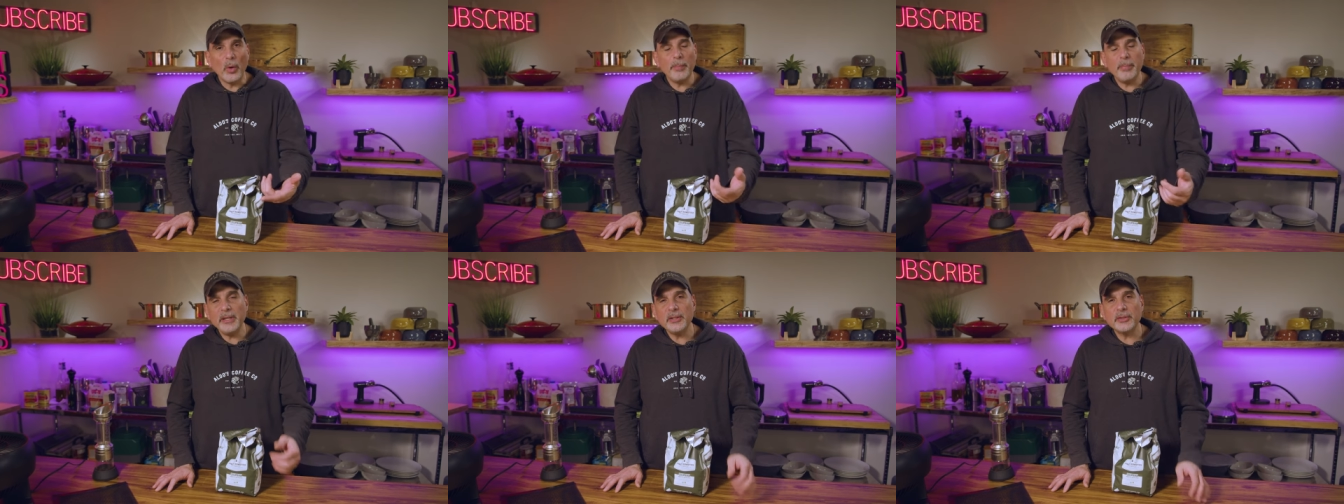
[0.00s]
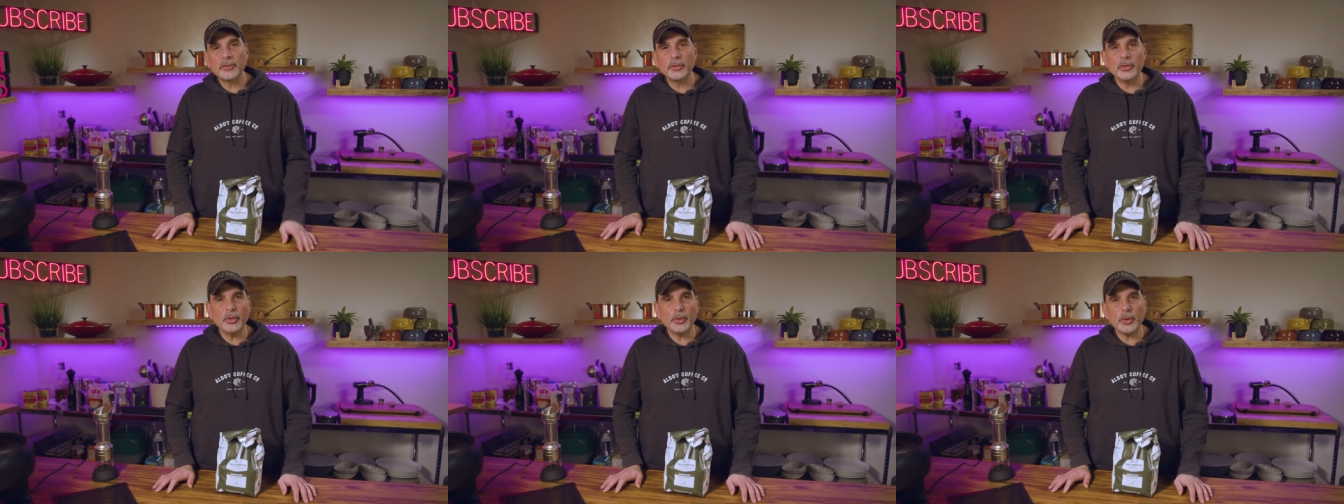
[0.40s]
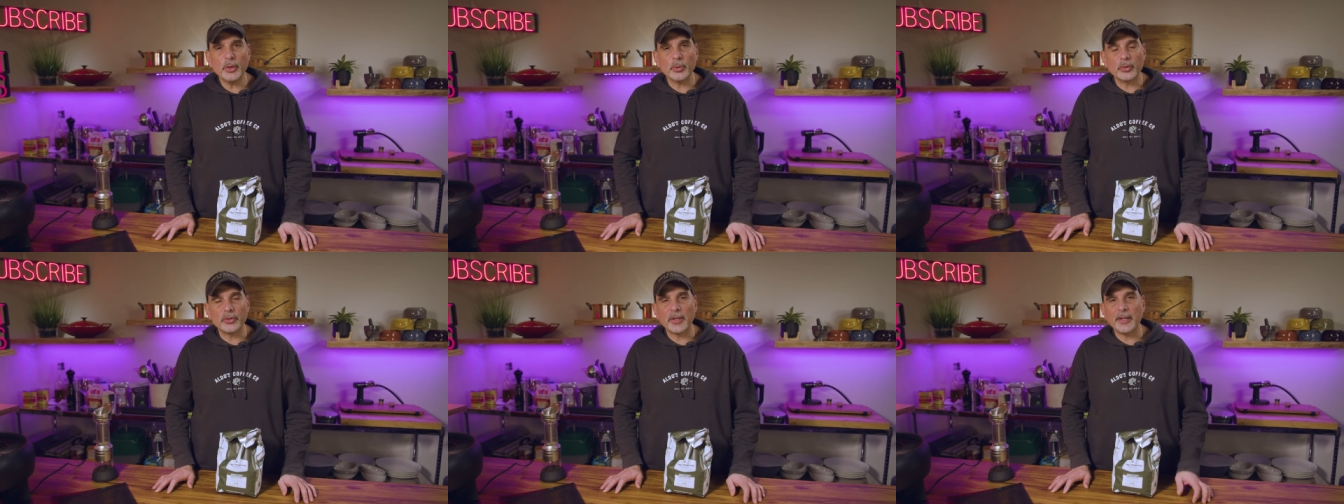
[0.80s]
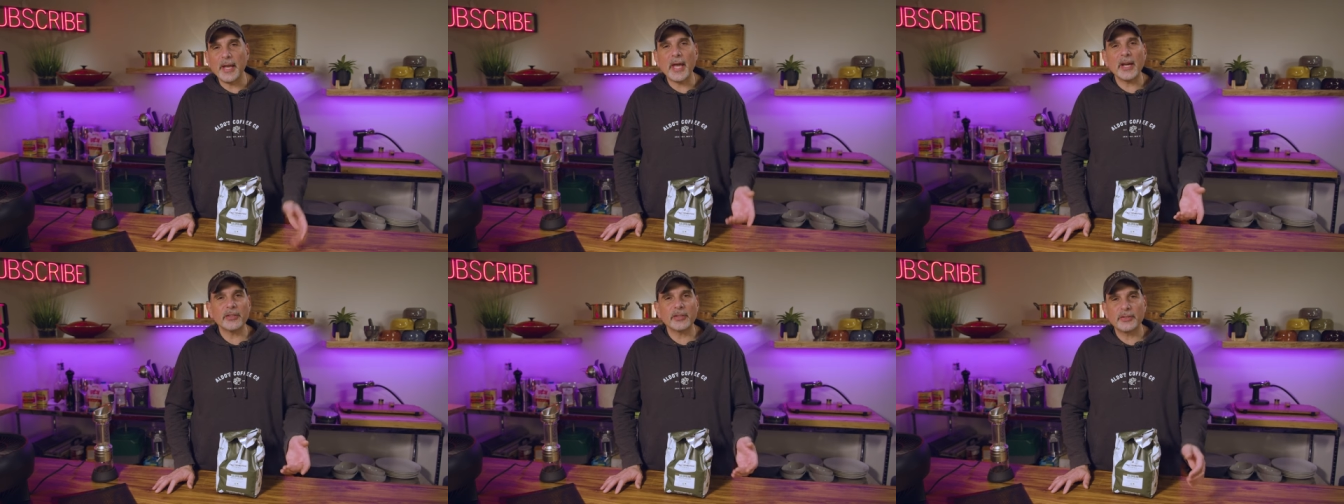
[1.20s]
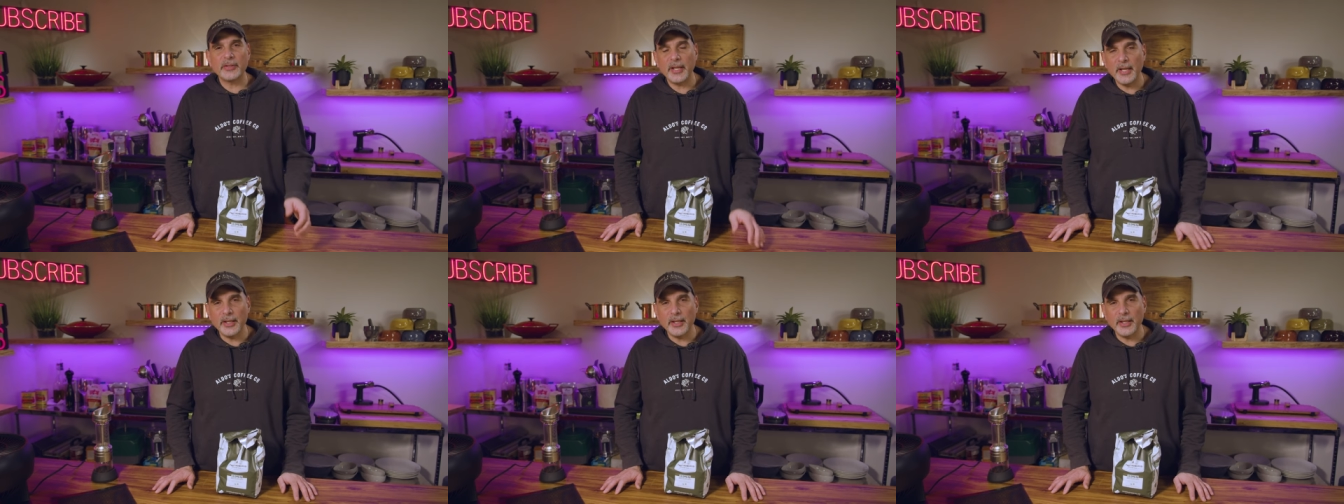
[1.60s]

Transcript: What beans do you use and how does it